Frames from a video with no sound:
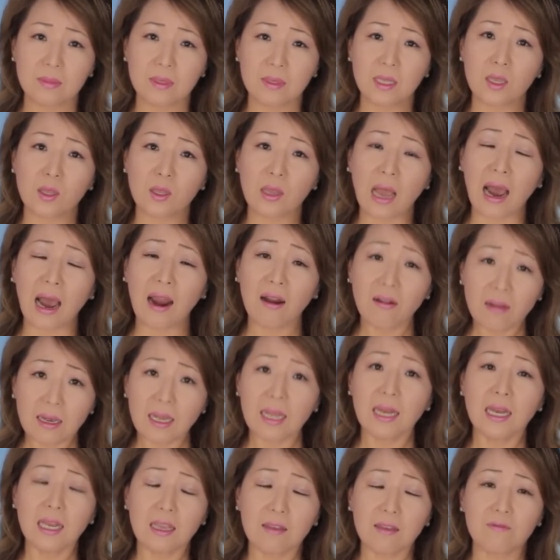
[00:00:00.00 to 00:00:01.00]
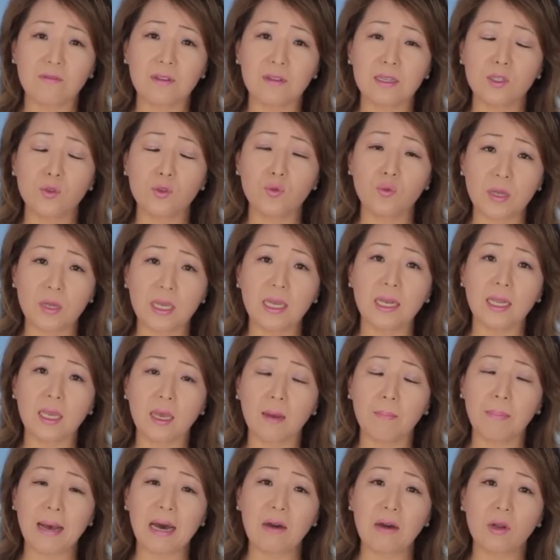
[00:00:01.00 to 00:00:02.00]
that our life is really
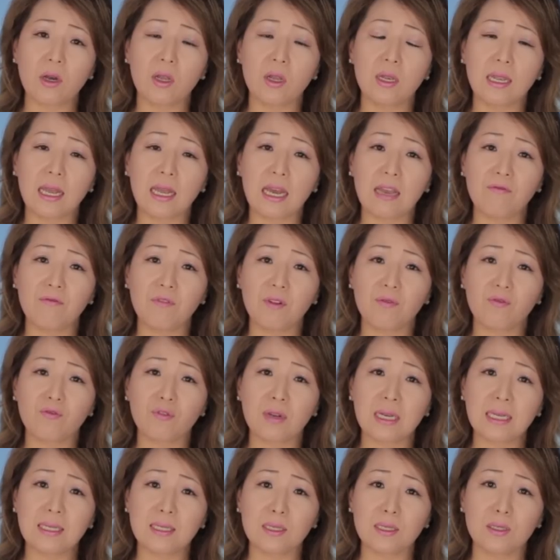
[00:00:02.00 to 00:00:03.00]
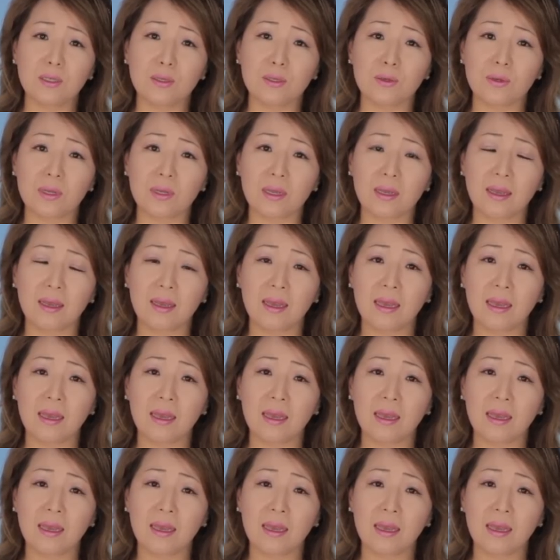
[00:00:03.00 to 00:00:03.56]
about a life of gratitude,